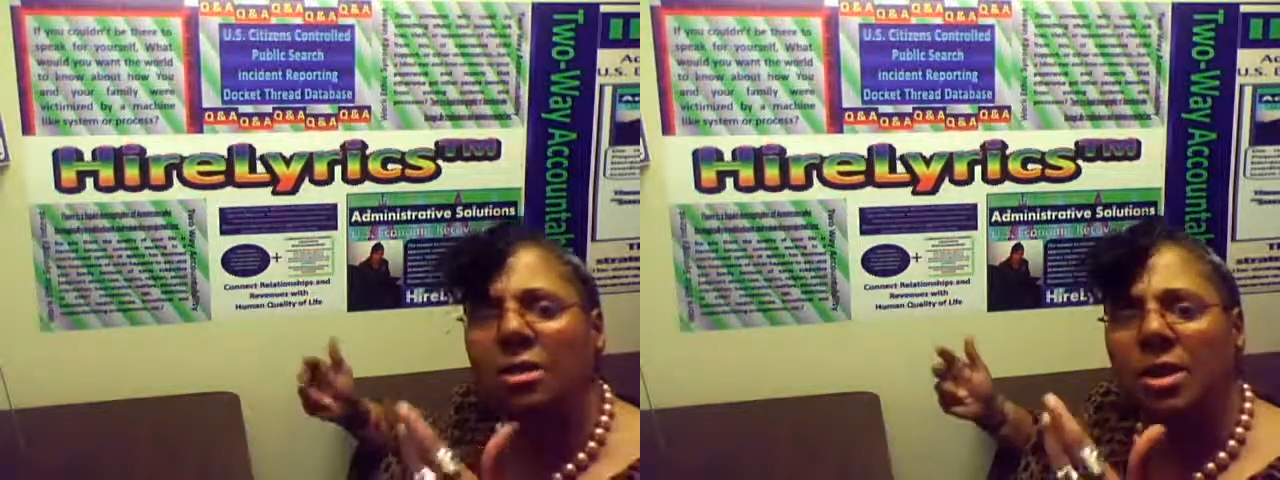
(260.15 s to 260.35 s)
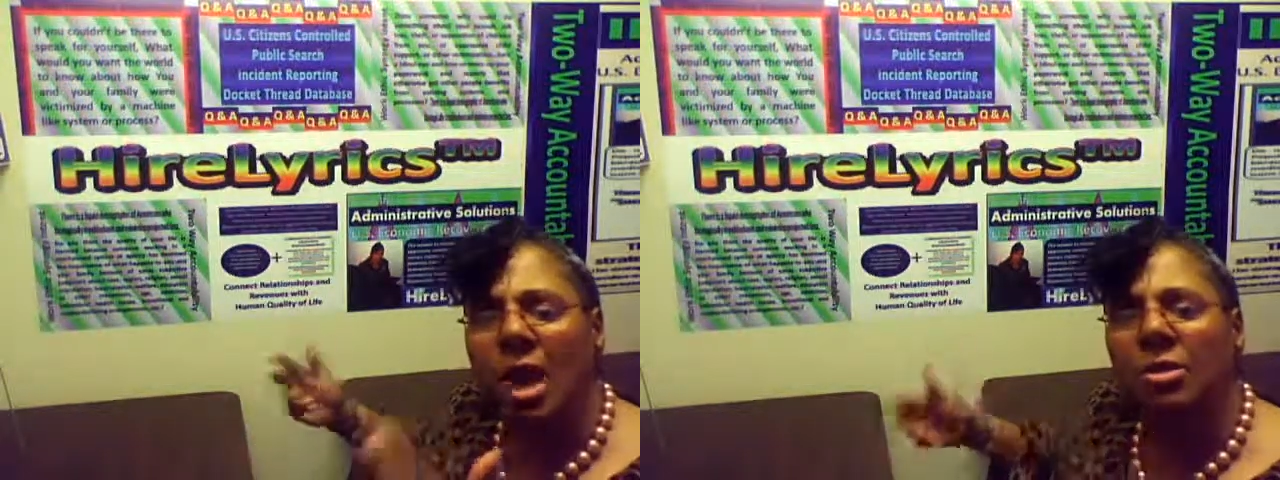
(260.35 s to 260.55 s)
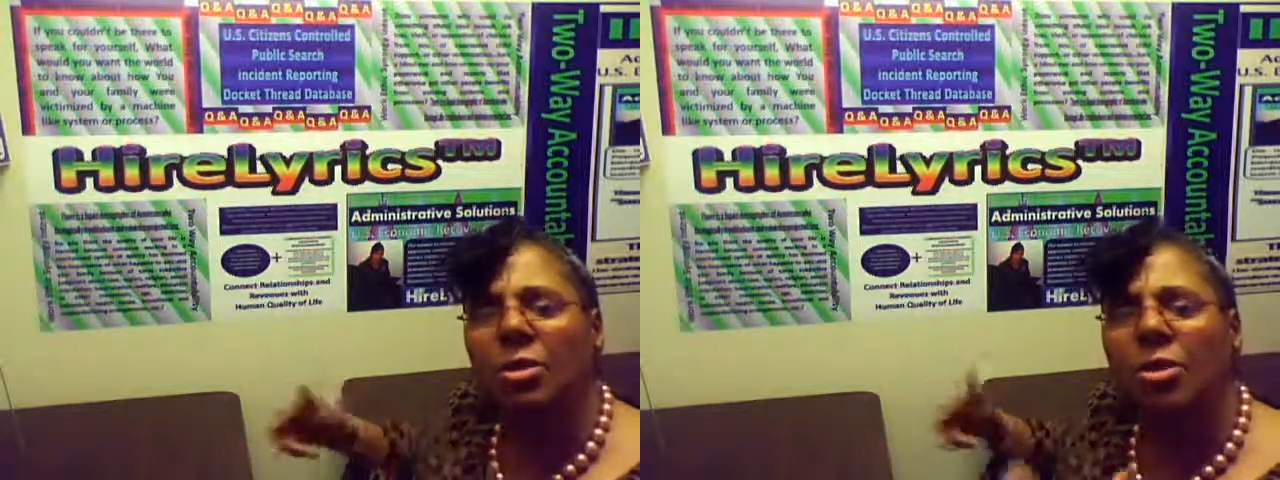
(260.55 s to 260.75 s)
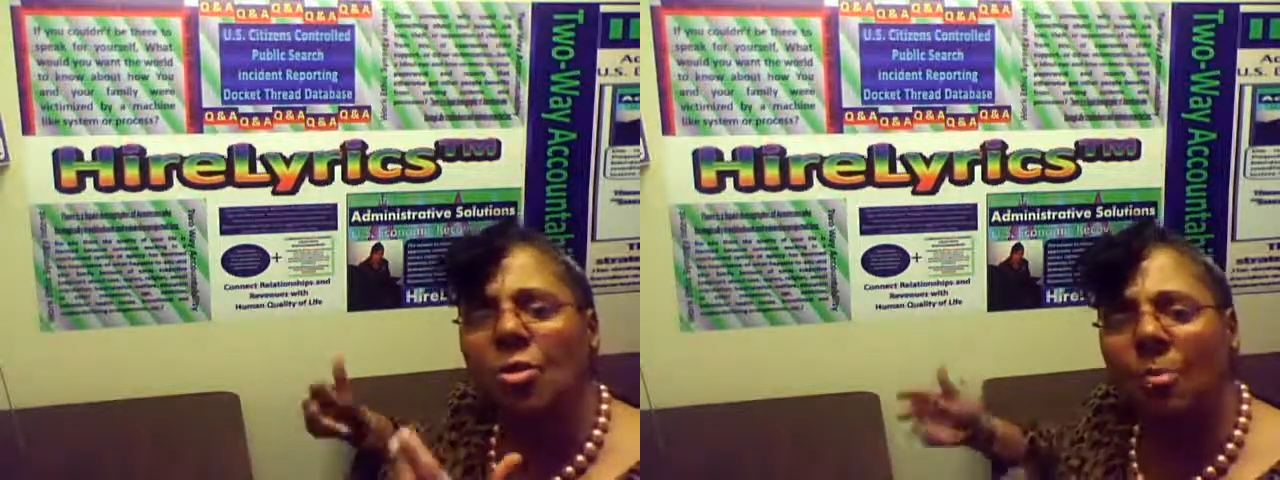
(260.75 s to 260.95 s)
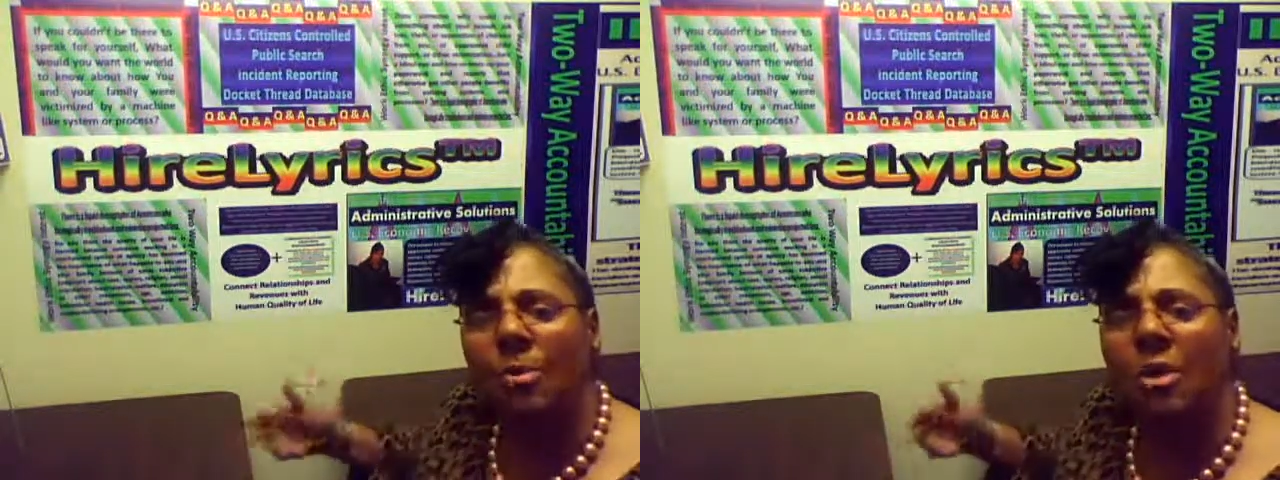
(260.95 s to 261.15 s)
the outlook,
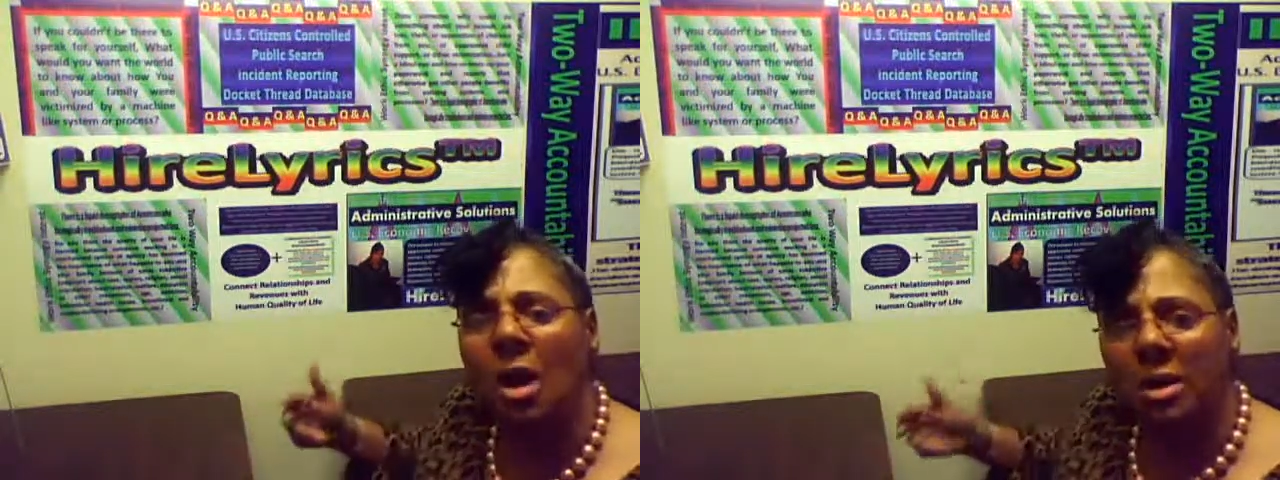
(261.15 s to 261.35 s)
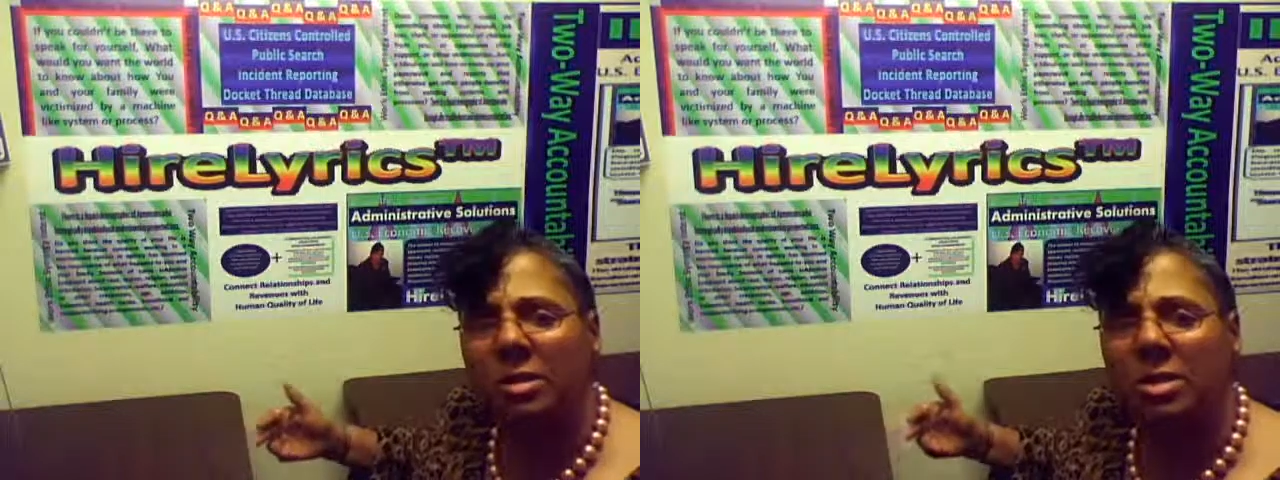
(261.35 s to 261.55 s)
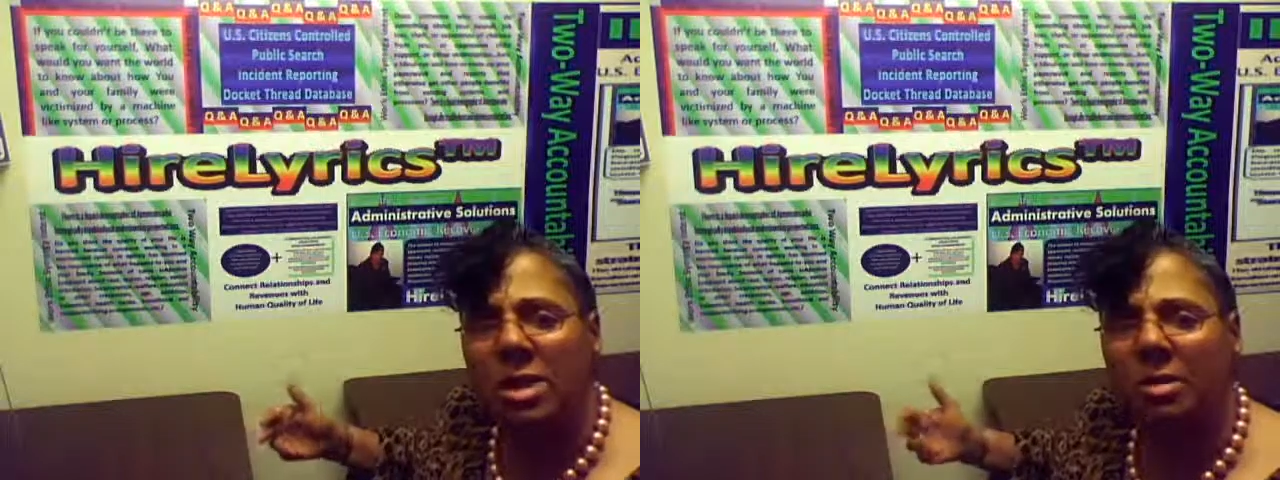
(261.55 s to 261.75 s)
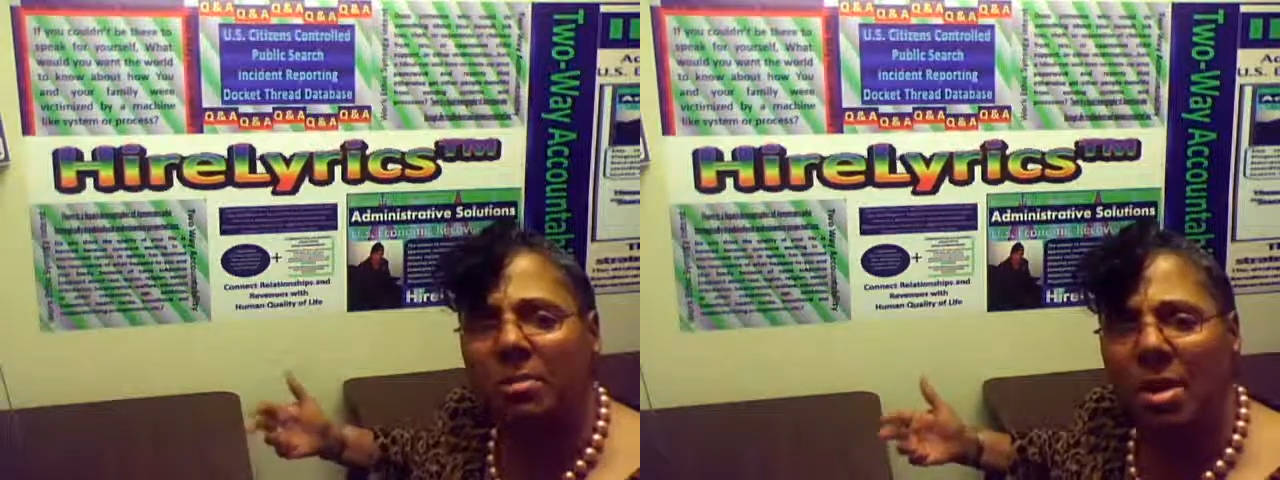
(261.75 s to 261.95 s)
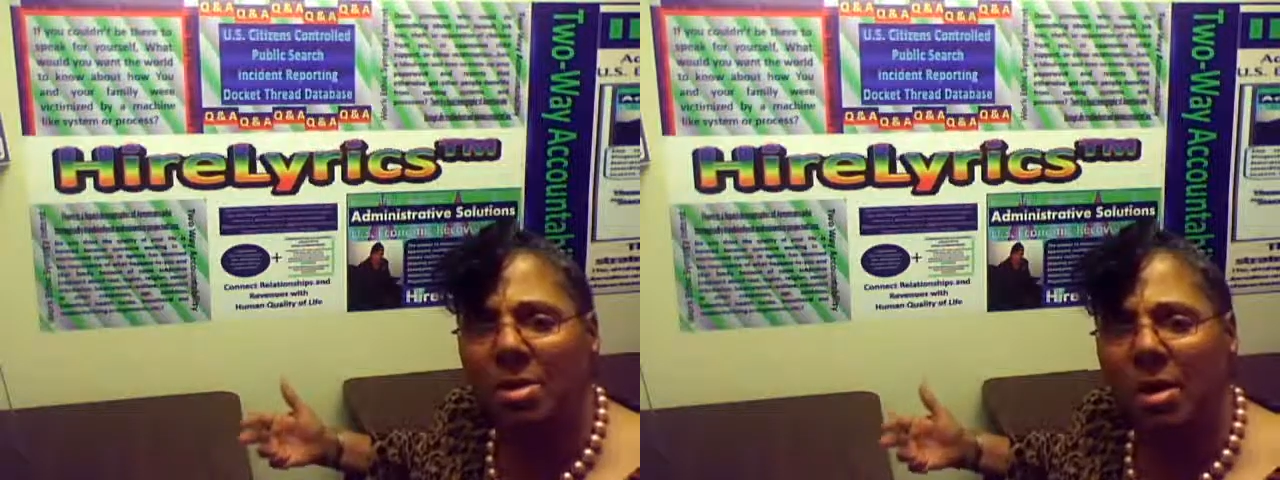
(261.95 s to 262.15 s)
corporate honesty in
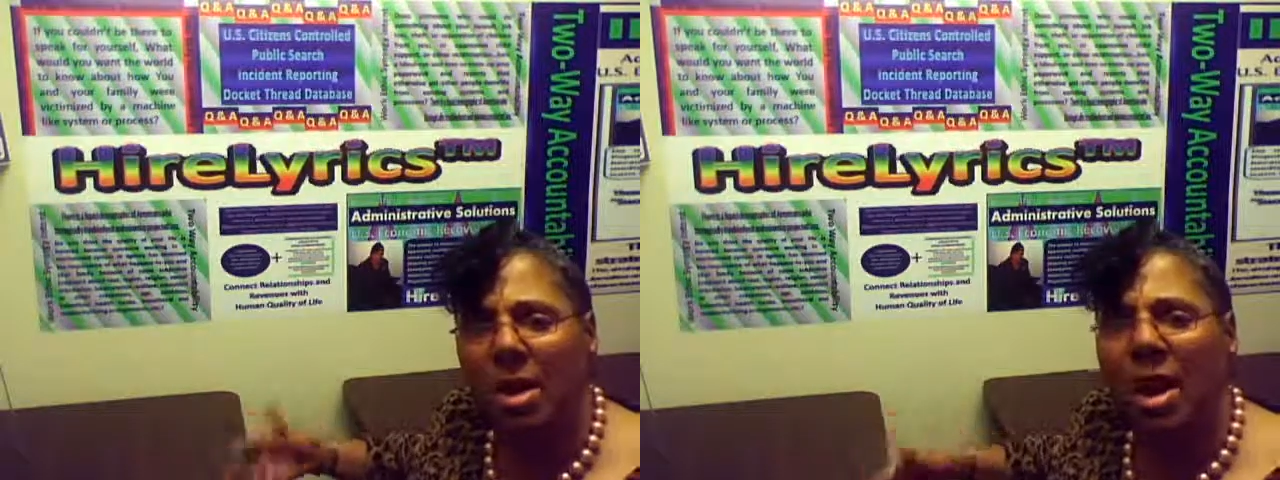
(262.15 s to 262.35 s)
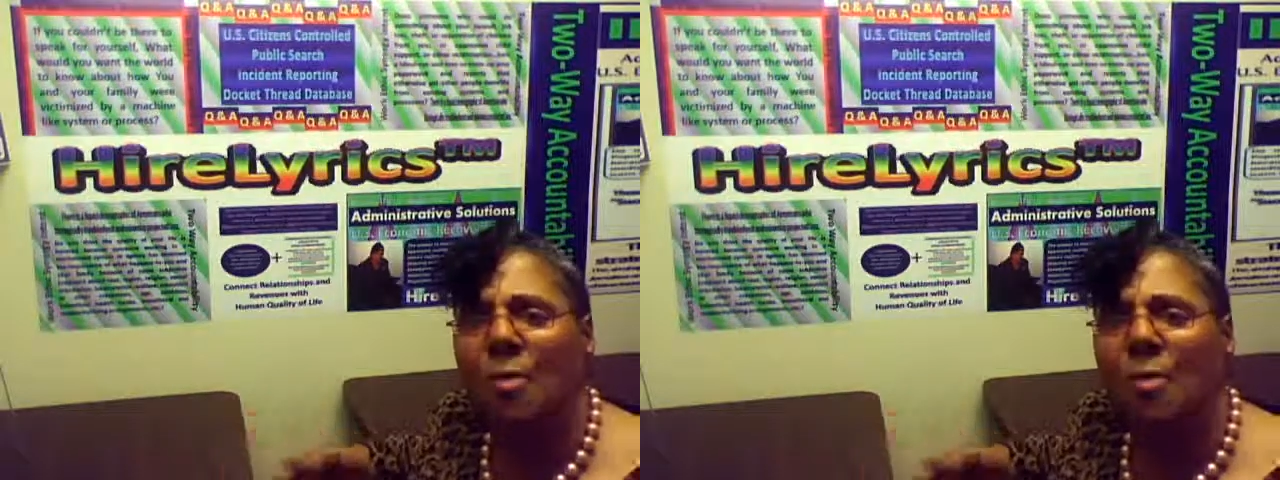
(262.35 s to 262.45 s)
America.